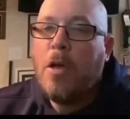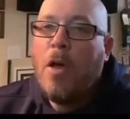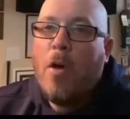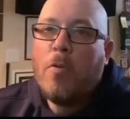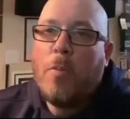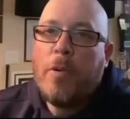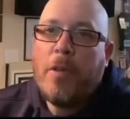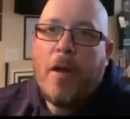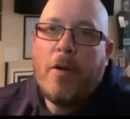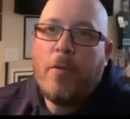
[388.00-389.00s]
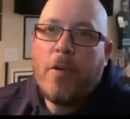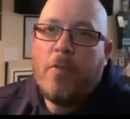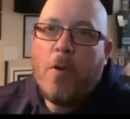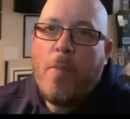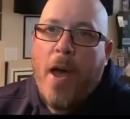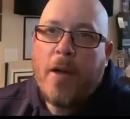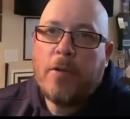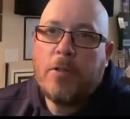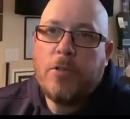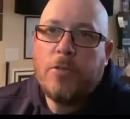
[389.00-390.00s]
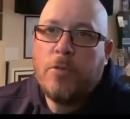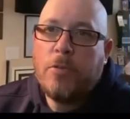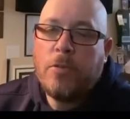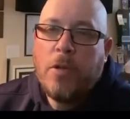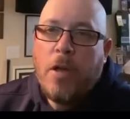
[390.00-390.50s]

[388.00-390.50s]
will be there to refer back to,